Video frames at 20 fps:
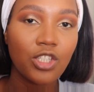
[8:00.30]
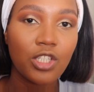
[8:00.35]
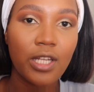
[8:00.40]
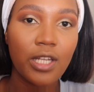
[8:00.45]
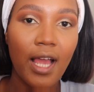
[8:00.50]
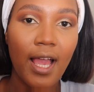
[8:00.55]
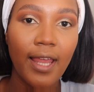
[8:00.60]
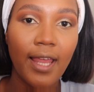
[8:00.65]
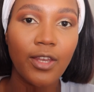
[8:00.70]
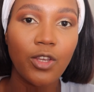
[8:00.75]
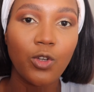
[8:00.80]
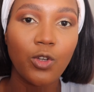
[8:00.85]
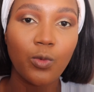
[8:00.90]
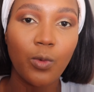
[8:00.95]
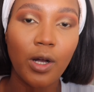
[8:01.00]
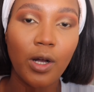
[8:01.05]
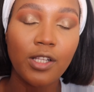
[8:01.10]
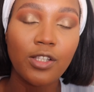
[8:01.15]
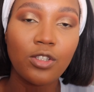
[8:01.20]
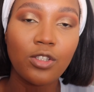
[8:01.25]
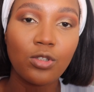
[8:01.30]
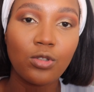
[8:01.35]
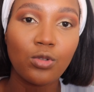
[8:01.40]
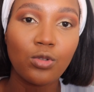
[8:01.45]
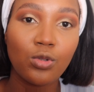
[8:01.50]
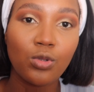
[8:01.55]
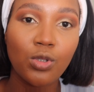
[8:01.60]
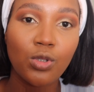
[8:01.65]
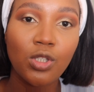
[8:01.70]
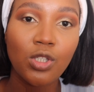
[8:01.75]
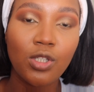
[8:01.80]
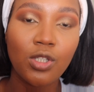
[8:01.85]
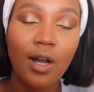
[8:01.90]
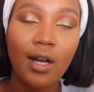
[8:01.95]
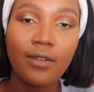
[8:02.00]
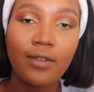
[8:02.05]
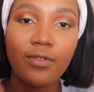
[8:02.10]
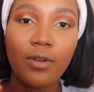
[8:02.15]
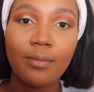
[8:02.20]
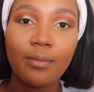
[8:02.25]
line, you want to
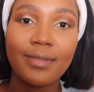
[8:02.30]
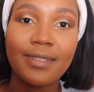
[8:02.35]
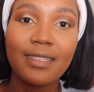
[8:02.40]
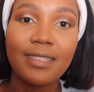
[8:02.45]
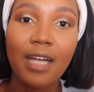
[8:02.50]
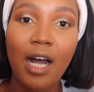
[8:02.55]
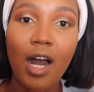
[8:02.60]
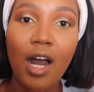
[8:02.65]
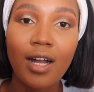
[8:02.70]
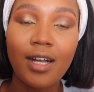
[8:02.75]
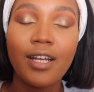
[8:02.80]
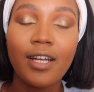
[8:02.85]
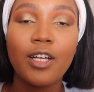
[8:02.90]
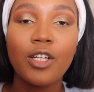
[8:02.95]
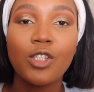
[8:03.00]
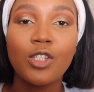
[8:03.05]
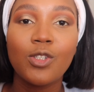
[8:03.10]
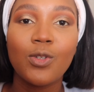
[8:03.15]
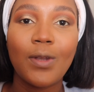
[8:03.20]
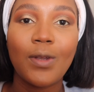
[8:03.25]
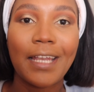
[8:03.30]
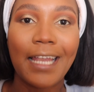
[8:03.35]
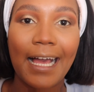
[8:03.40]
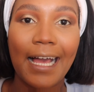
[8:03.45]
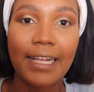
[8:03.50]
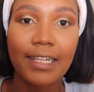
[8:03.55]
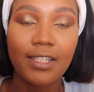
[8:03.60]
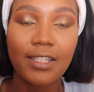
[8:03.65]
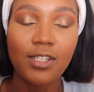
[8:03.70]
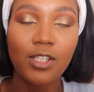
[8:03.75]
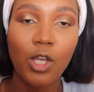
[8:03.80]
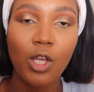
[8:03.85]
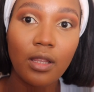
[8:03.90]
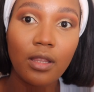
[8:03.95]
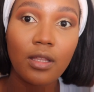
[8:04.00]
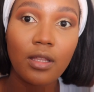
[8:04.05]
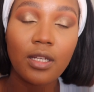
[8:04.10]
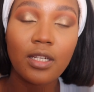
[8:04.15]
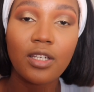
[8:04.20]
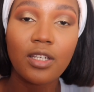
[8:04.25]
start from dark to light.
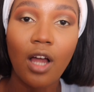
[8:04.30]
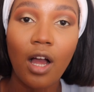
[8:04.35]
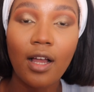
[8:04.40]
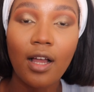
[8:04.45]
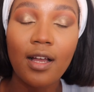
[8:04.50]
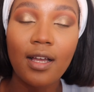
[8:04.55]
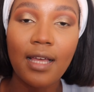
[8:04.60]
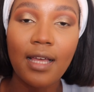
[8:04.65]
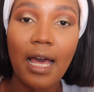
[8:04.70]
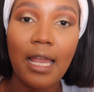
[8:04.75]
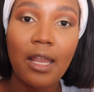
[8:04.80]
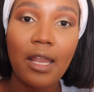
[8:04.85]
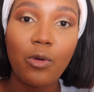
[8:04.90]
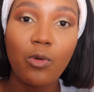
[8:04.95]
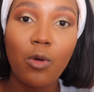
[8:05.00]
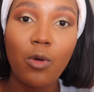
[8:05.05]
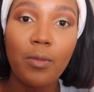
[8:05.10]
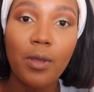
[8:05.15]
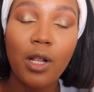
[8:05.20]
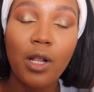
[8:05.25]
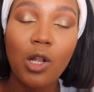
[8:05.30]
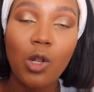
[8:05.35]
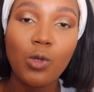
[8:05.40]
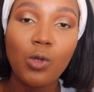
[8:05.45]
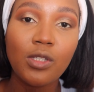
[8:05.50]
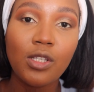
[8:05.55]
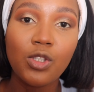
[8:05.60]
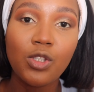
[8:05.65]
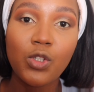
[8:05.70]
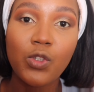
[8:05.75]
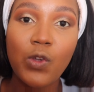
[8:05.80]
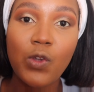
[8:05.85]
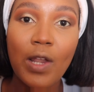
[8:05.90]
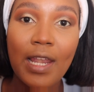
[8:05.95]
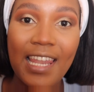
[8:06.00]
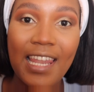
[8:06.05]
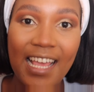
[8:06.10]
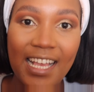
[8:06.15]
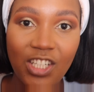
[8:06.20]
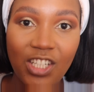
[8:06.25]
The darker color will be closer to your
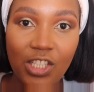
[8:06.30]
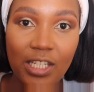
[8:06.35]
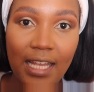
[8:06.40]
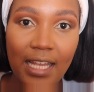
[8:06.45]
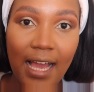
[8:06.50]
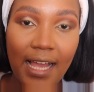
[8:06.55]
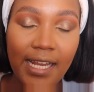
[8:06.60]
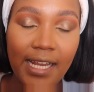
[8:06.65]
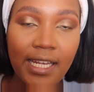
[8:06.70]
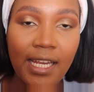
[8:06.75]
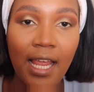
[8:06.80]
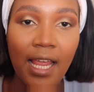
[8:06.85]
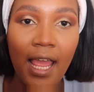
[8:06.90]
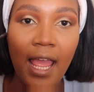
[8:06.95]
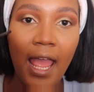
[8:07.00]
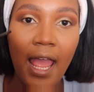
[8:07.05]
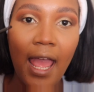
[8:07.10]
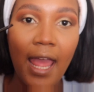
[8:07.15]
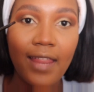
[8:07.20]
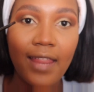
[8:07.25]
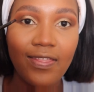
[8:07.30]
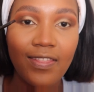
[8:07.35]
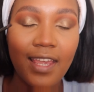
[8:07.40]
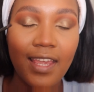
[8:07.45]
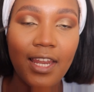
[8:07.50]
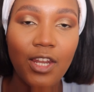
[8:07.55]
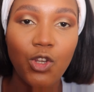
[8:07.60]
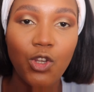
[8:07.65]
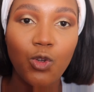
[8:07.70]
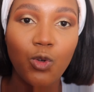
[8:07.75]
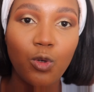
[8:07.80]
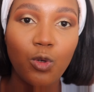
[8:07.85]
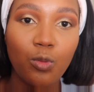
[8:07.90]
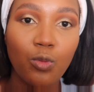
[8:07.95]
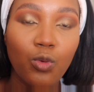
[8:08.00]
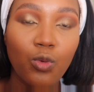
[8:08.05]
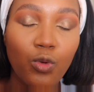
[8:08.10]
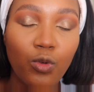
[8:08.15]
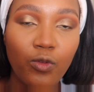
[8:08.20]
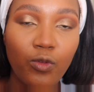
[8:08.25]
lash line, and then you'll
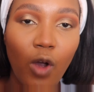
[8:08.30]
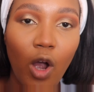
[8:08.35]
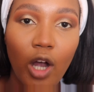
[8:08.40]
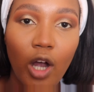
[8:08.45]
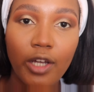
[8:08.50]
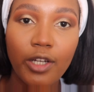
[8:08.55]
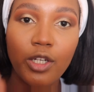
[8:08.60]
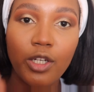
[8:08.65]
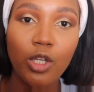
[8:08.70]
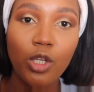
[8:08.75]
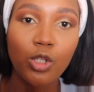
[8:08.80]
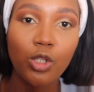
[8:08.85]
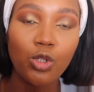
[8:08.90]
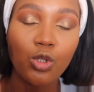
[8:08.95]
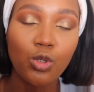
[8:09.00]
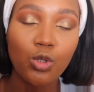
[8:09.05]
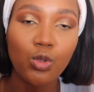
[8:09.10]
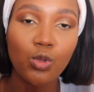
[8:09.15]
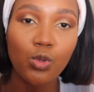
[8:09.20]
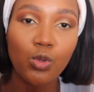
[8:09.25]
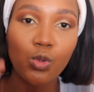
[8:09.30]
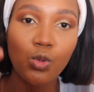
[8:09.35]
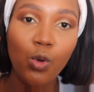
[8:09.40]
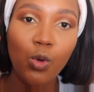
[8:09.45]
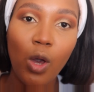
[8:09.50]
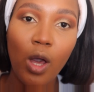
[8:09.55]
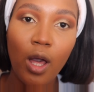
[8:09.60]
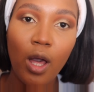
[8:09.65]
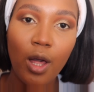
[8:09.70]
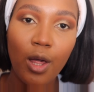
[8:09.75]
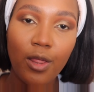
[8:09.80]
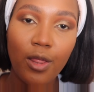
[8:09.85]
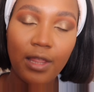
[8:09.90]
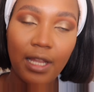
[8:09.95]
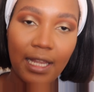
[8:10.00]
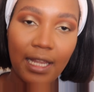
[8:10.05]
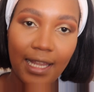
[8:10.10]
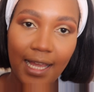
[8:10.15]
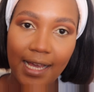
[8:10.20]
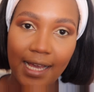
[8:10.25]
move on to
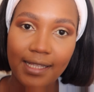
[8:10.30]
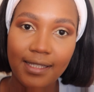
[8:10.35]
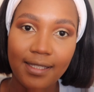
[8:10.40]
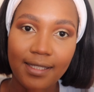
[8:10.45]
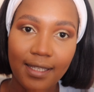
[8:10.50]
the lighter